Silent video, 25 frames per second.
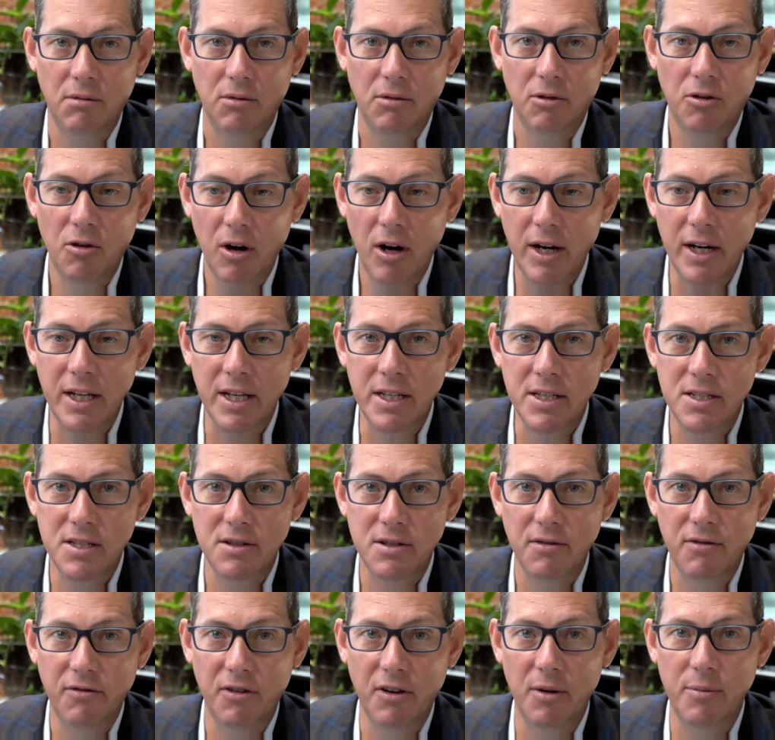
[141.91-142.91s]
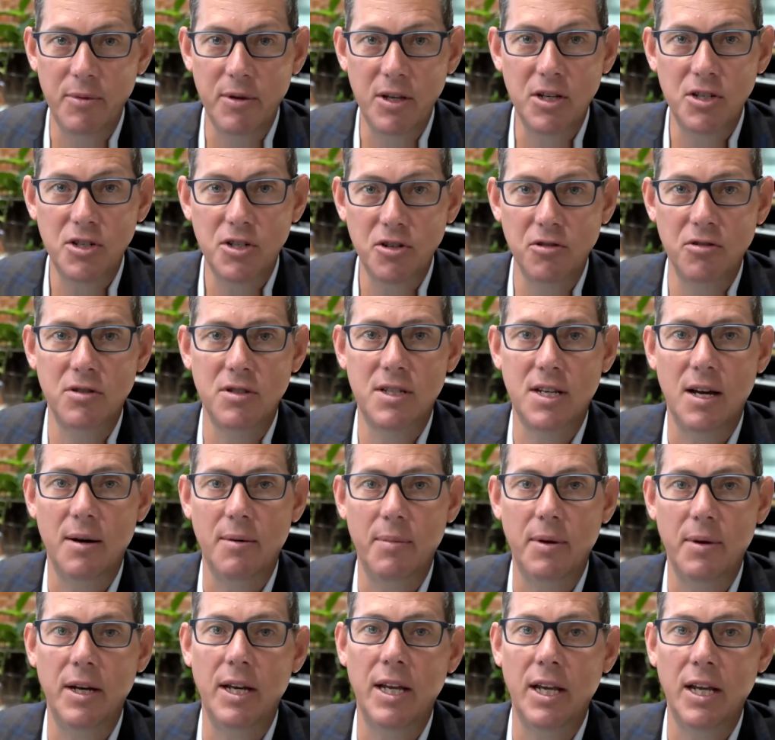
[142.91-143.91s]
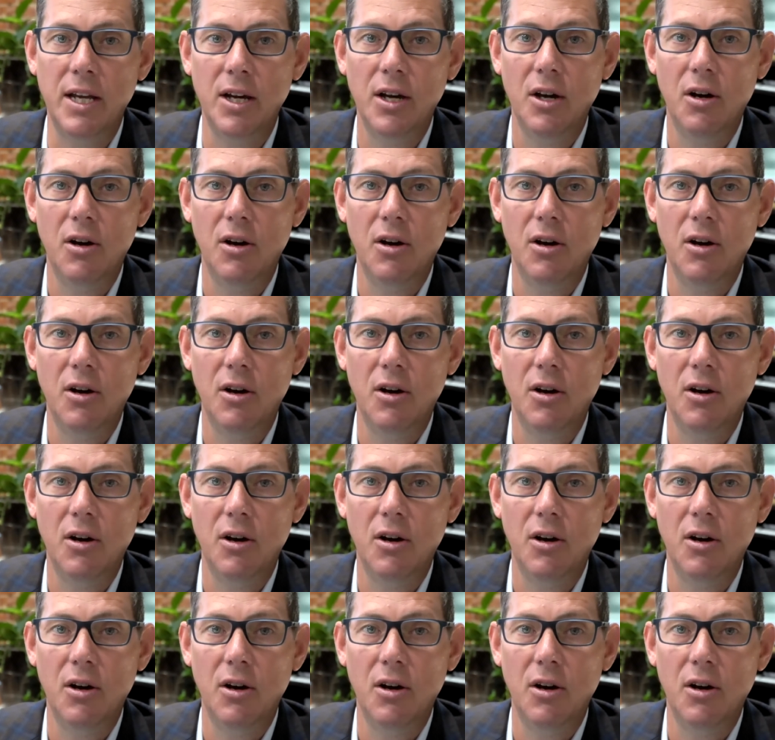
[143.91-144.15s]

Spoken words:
credits from the insurance company